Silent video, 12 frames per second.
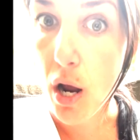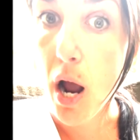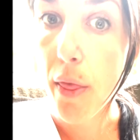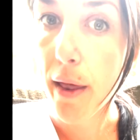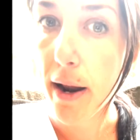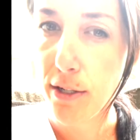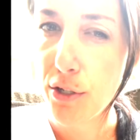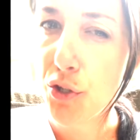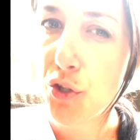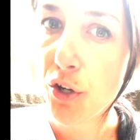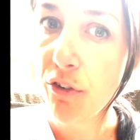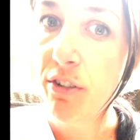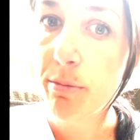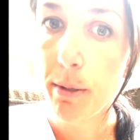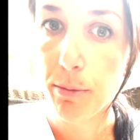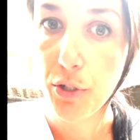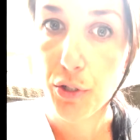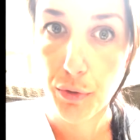and that I deserve to be
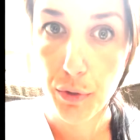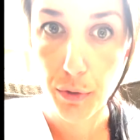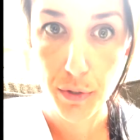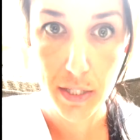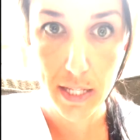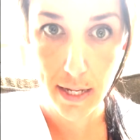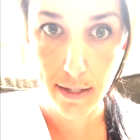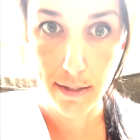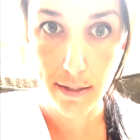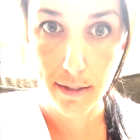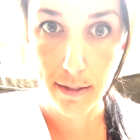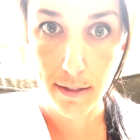able to do those things.